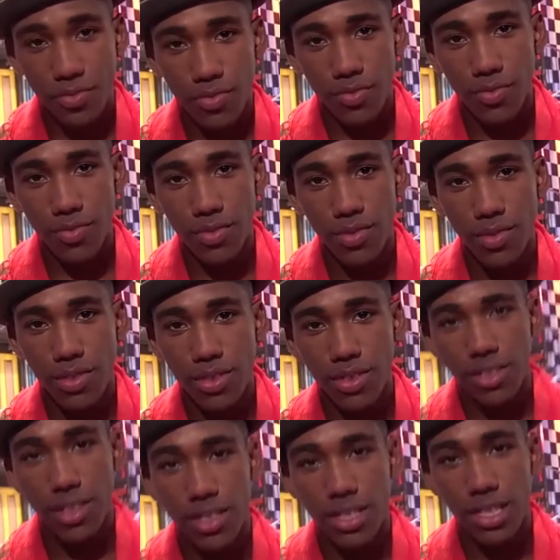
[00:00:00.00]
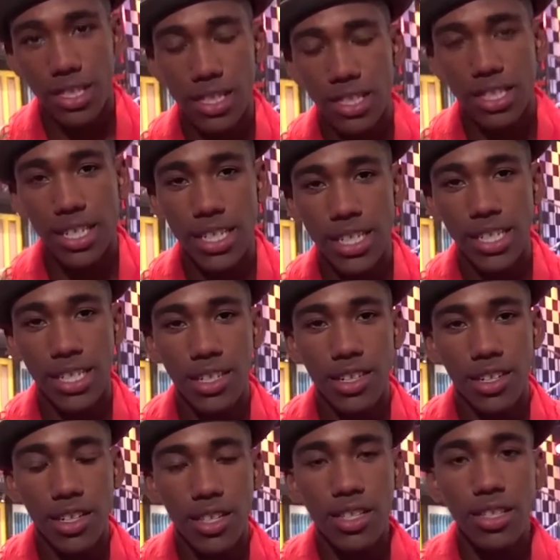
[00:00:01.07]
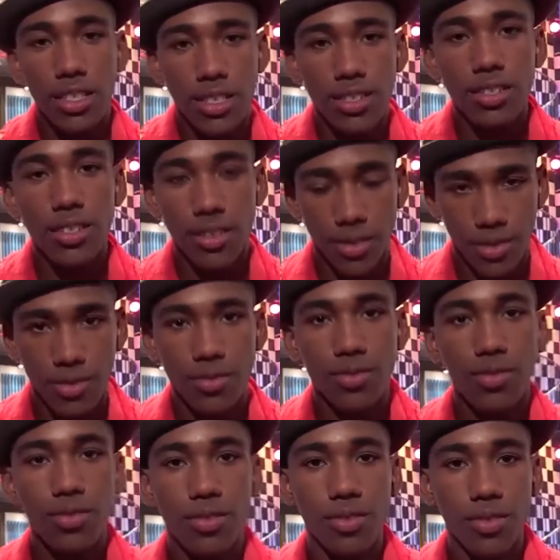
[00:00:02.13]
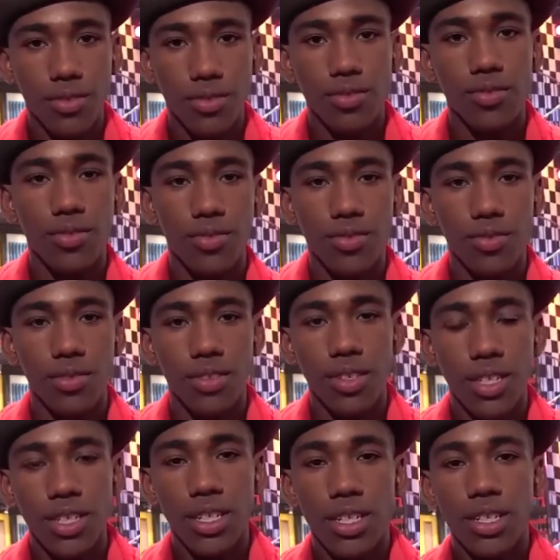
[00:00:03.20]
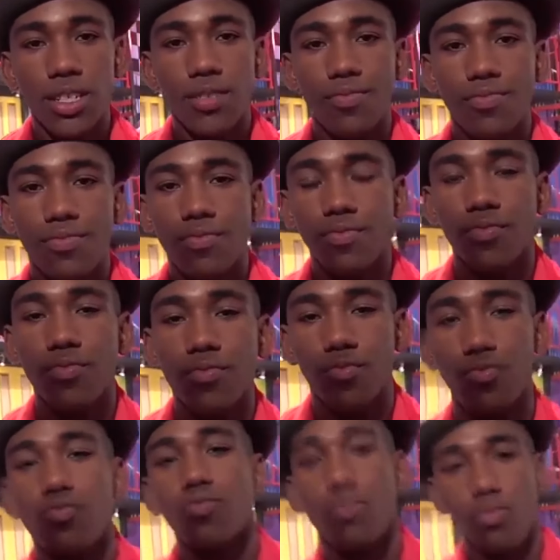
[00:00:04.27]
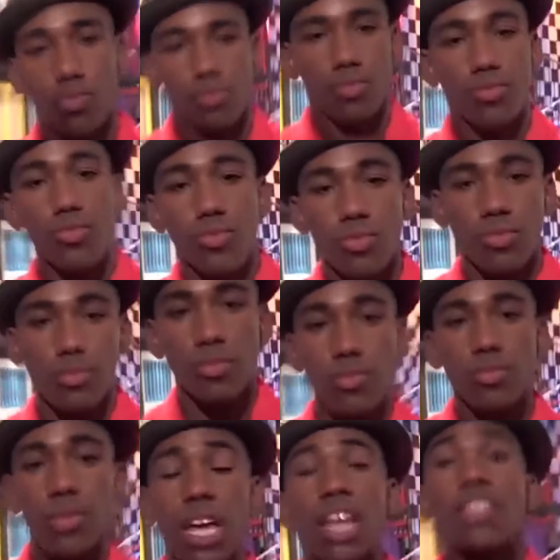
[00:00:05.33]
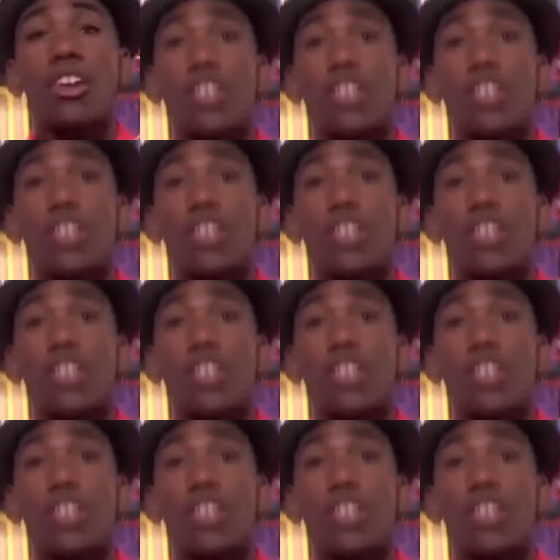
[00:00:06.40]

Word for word: on America's Got Talent and starred in Get Up On It, portraying the legendary James Brown.